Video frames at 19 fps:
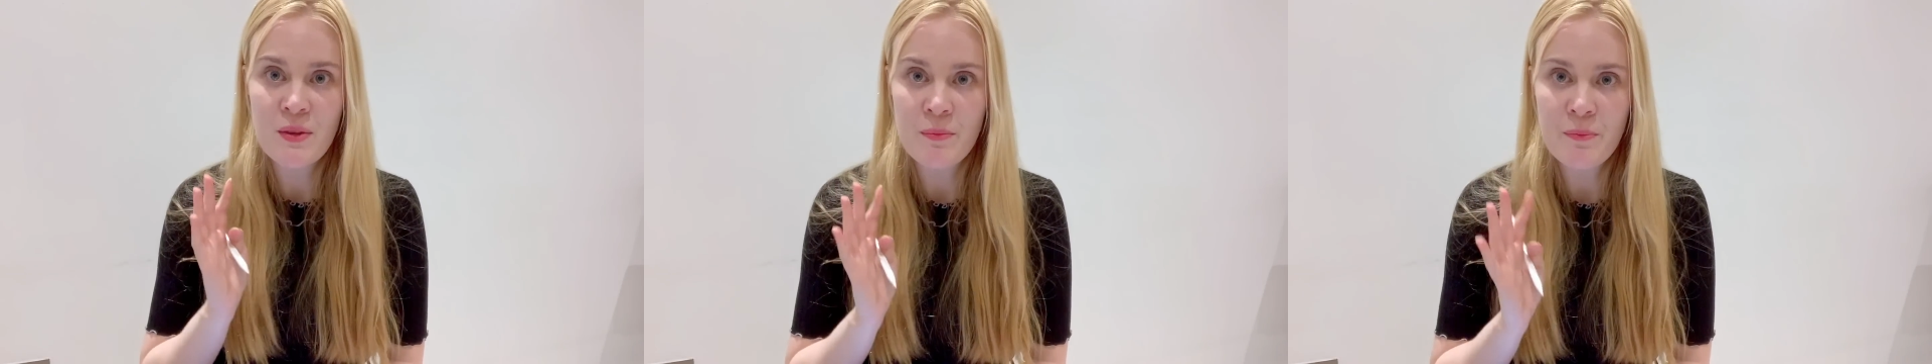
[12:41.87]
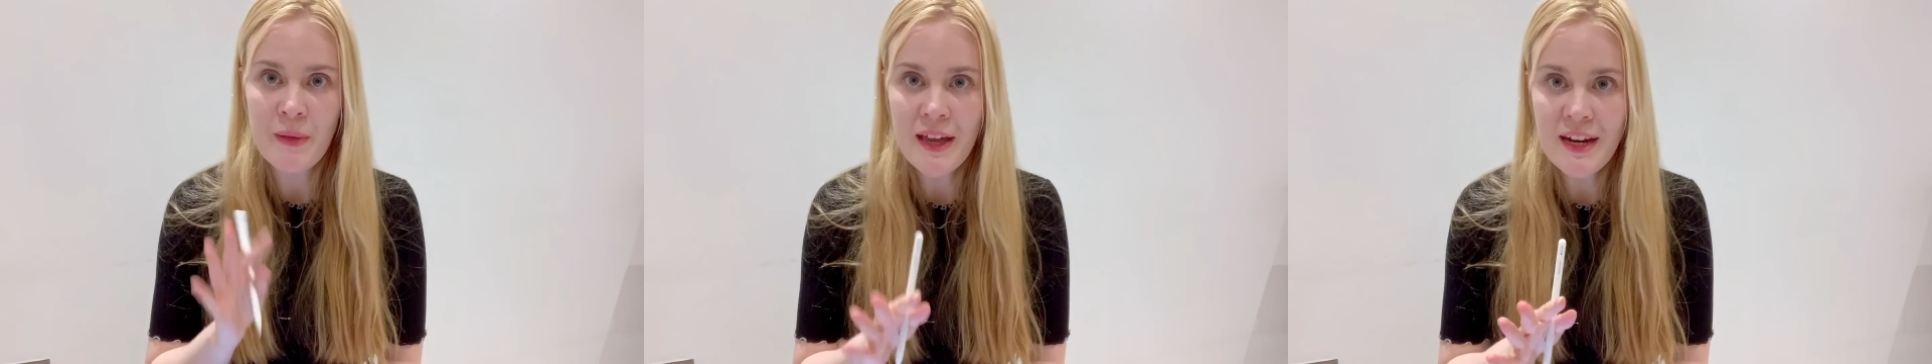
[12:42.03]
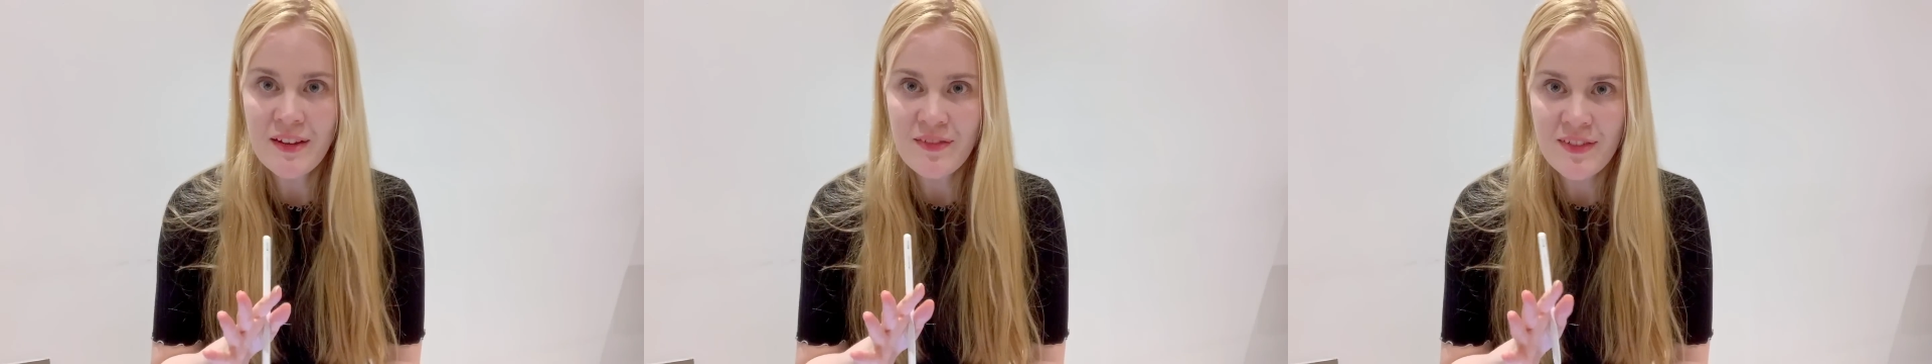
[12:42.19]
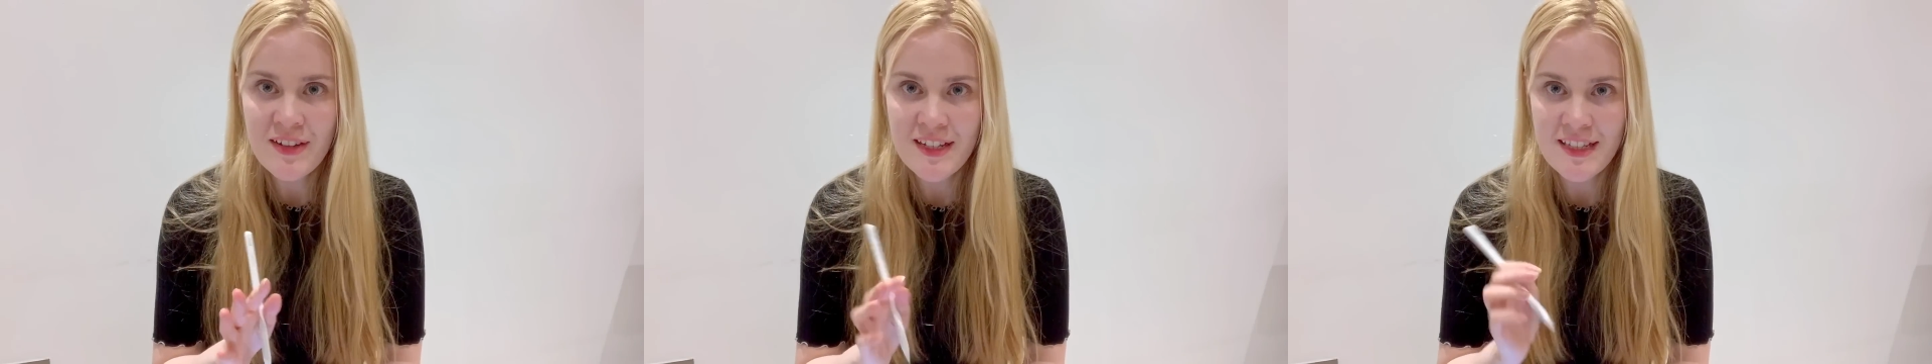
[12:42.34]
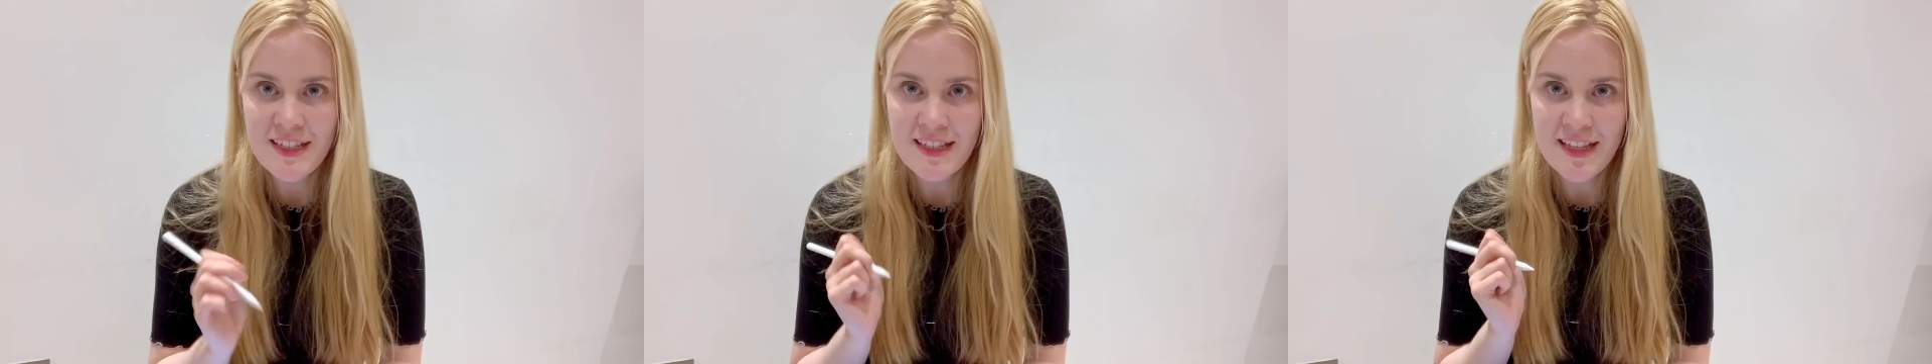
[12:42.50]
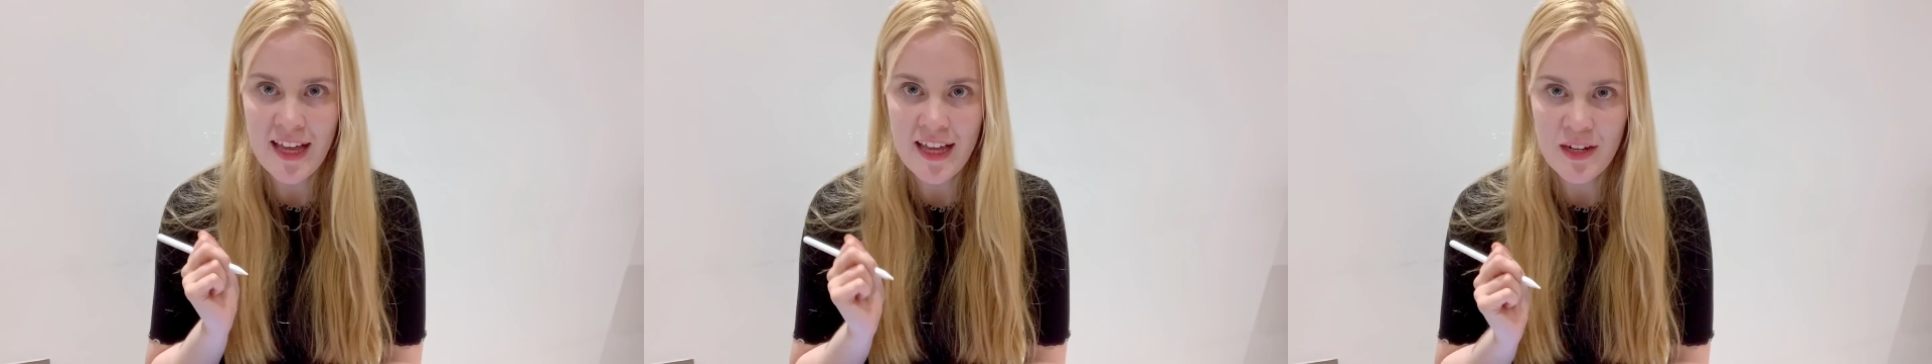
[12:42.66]

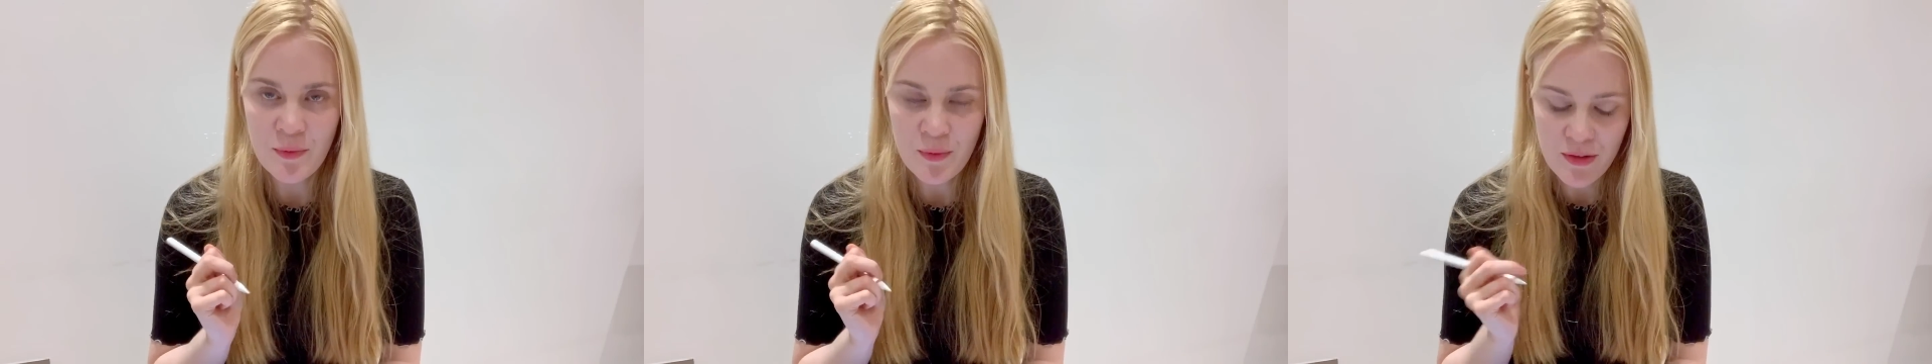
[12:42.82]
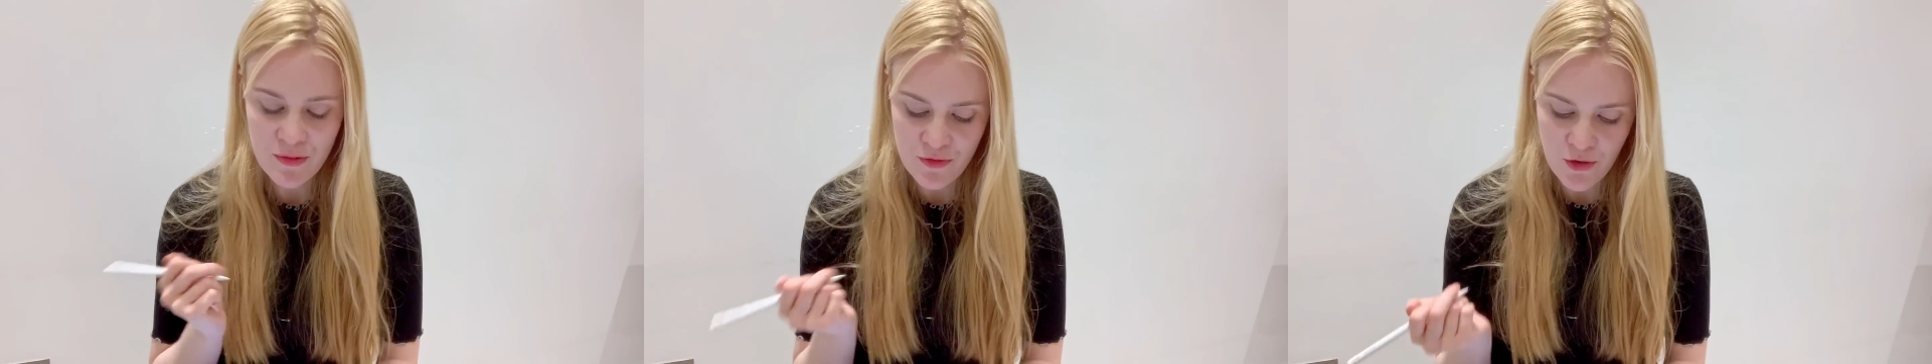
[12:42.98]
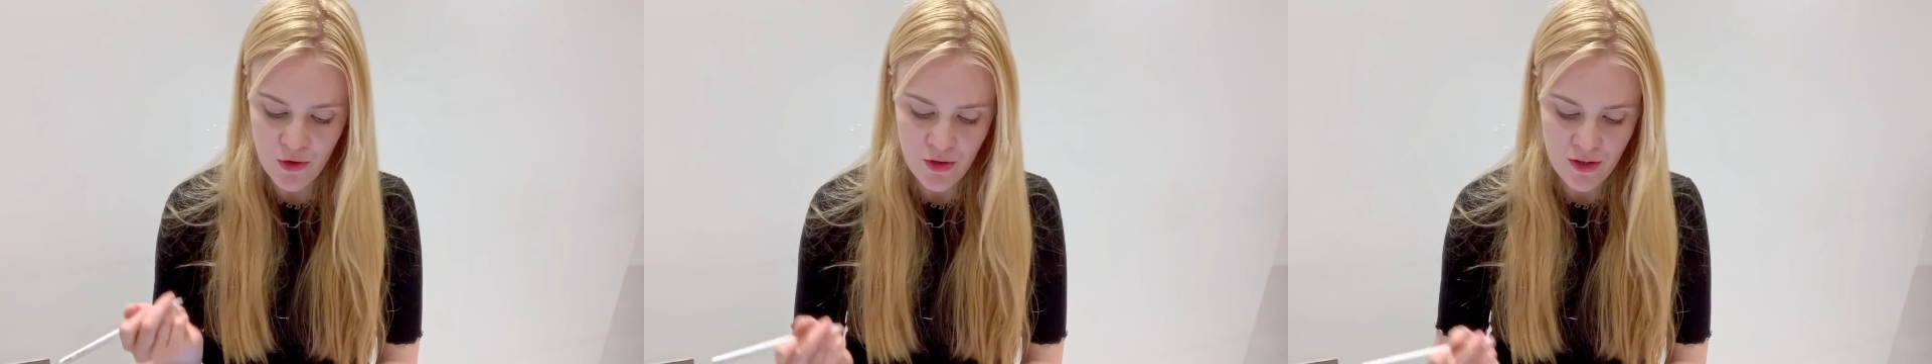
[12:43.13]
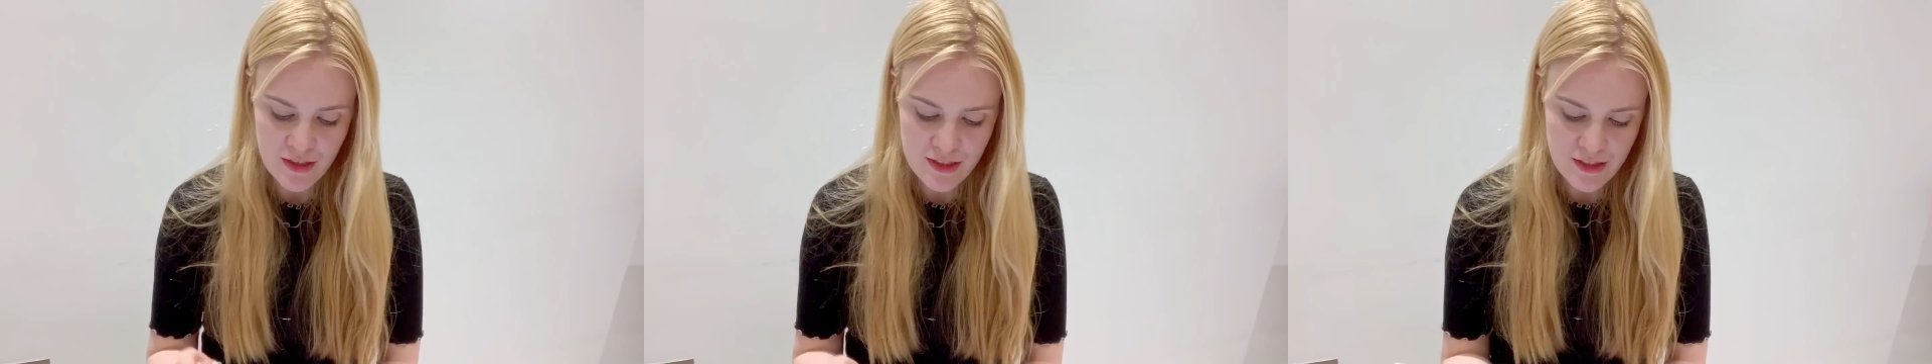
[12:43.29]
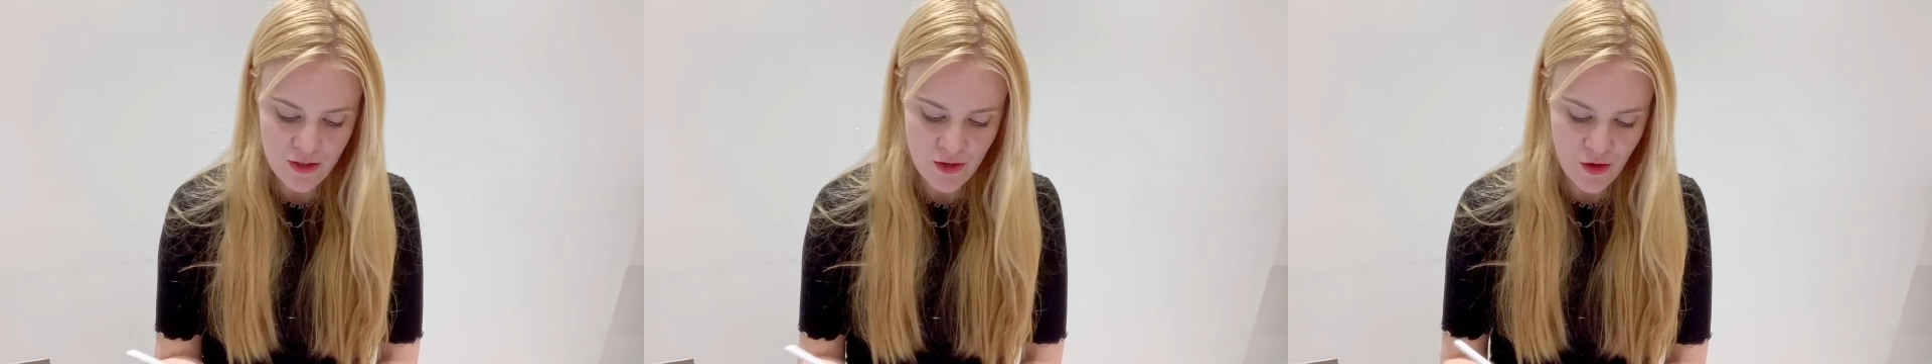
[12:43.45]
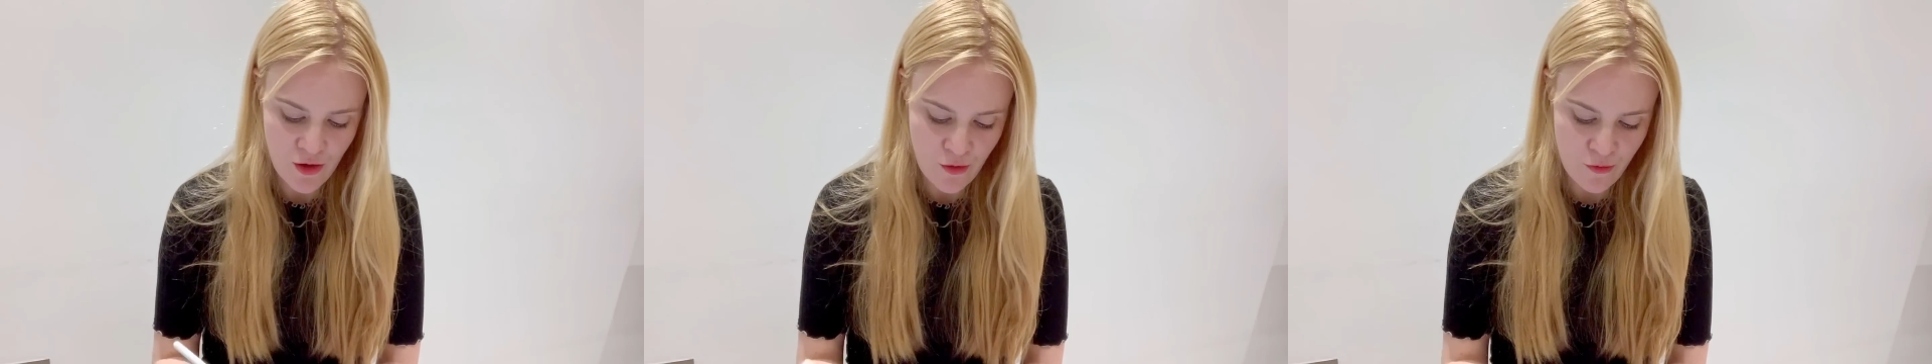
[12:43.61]
benefits then we've got
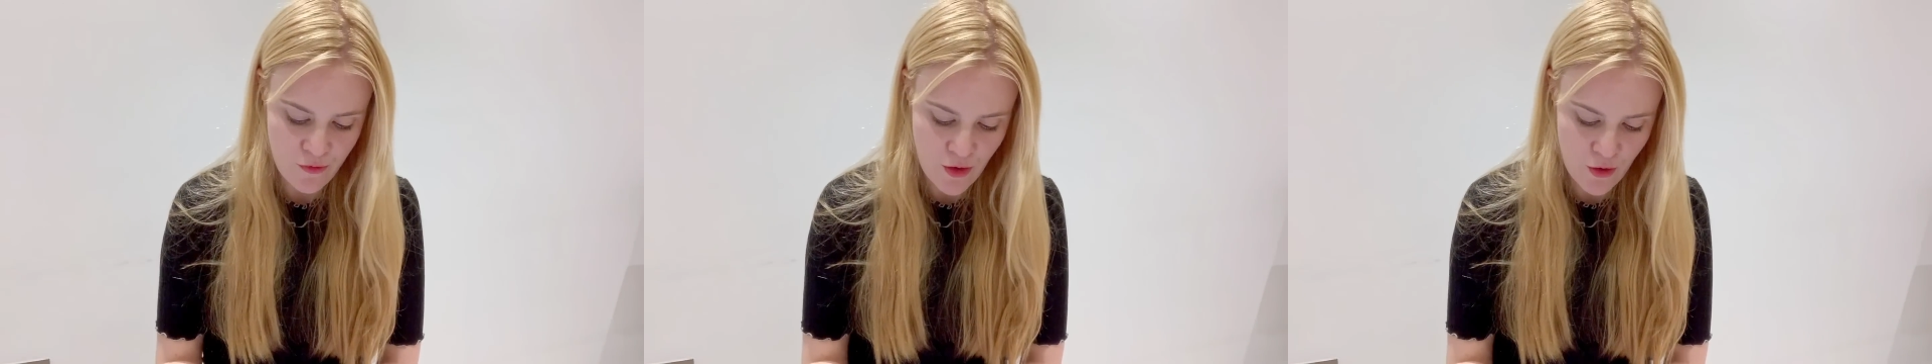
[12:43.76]
of